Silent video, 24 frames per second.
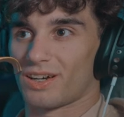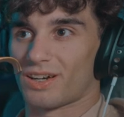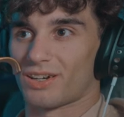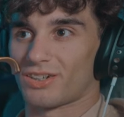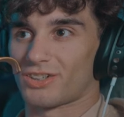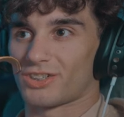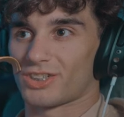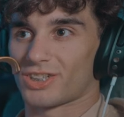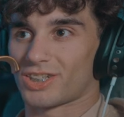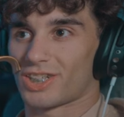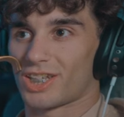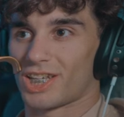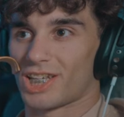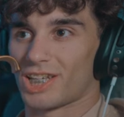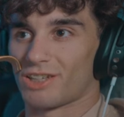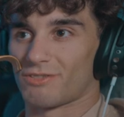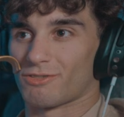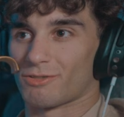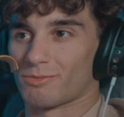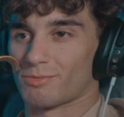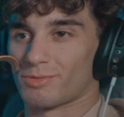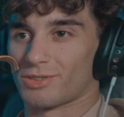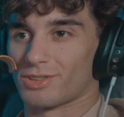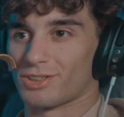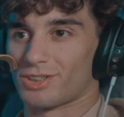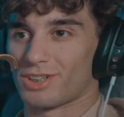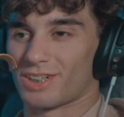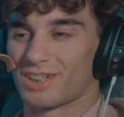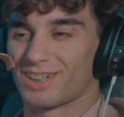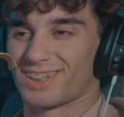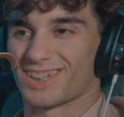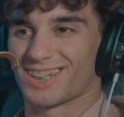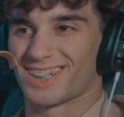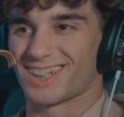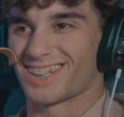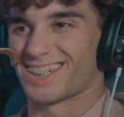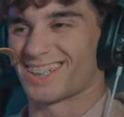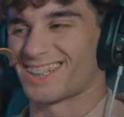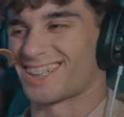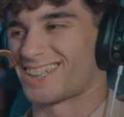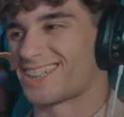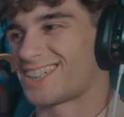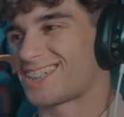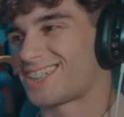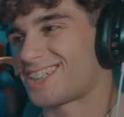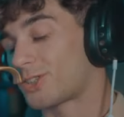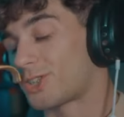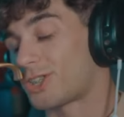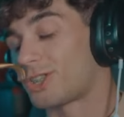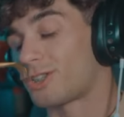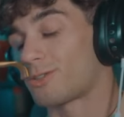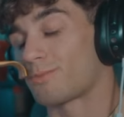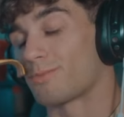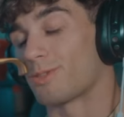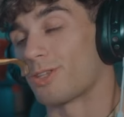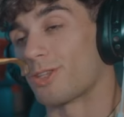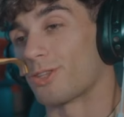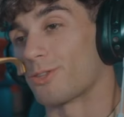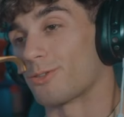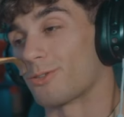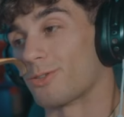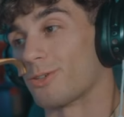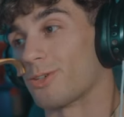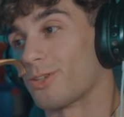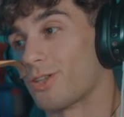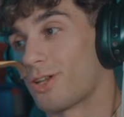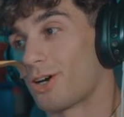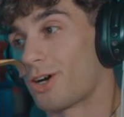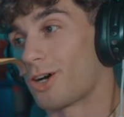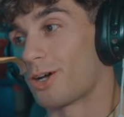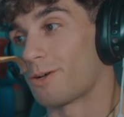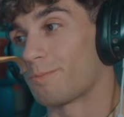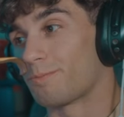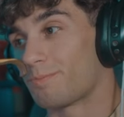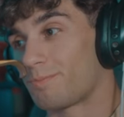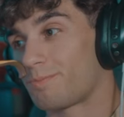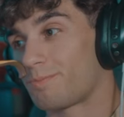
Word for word: she can't even. ah, she's been through a lot.